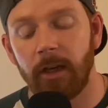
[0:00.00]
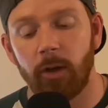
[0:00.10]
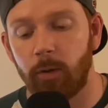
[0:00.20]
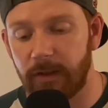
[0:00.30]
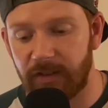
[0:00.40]

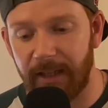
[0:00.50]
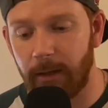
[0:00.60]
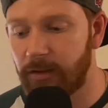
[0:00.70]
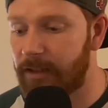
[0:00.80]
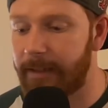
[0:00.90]
Chris
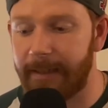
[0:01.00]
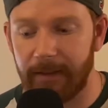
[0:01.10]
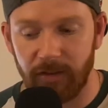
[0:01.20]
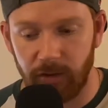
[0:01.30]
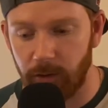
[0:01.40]
Sale is going to
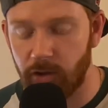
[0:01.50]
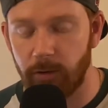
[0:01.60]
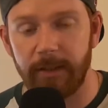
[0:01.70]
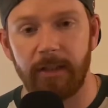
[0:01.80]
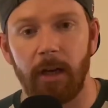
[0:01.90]
get the
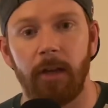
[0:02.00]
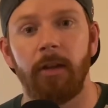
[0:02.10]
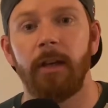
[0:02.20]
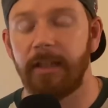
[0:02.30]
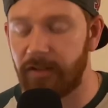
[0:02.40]
surgery done.
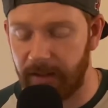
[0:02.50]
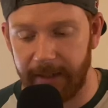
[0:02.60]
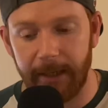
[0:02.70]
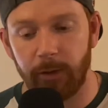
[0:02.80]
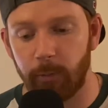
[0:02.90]
He's going to
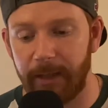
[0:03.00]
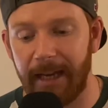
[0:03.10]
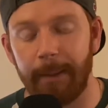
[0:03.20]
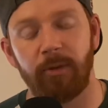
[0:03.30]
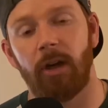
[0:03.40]
get the
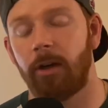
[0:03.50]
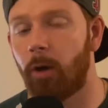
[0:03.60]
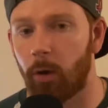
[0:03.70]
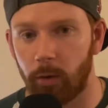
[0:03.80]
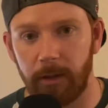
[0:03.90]
rehab done
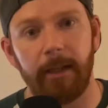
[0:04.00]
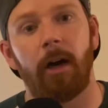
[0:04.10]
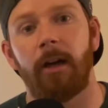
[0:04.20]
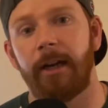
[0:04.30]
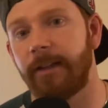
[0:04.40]
early
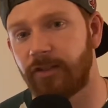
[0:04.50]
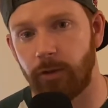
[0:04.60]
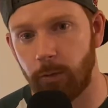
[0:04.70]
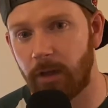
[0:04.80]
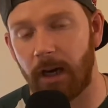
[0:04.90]
on in his
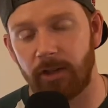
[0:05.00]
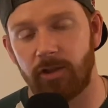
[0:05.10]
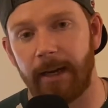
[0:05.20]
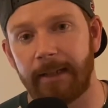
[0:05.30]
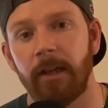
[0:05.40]
new
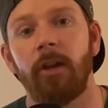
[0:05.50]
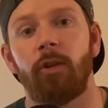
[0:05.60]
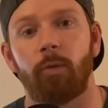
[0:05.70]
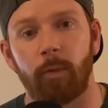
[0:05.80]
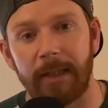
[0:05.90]
contract.
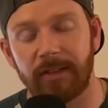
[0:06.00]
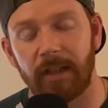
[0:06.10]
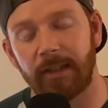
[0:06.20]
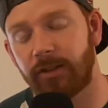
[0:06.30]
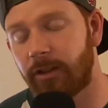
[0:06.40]
The Red
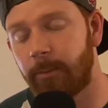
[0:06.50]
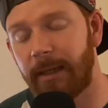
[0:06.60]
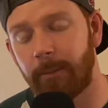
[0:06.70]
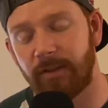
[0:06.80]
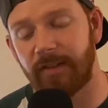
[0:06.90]
Sox are going to
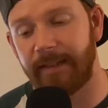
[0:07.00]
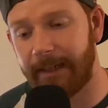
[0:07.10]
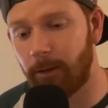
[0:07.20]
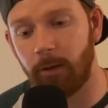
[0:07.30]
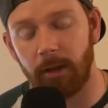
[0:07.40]
be able to
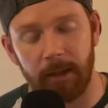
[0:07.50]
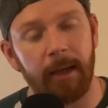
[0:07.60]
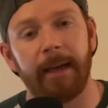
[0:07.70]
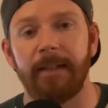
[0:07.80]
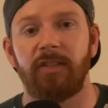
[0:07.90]
take a look
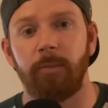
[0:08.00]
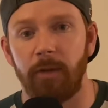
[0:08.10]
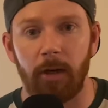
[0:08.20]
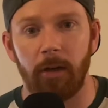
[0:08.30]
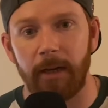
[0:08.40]
at some
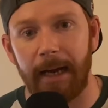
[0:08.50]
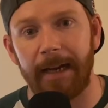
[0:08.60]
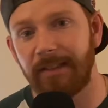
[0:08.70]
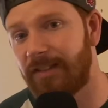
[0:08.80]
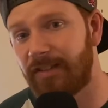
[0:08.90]
younger
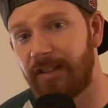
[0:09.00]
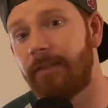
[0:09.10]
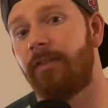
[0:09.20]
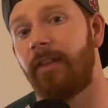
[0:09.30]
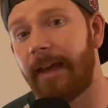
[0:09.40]
guys to see
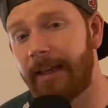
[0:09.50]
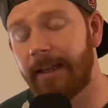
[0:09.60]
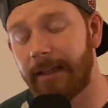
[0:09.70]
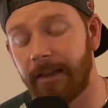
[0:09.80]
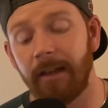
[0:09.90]
if they can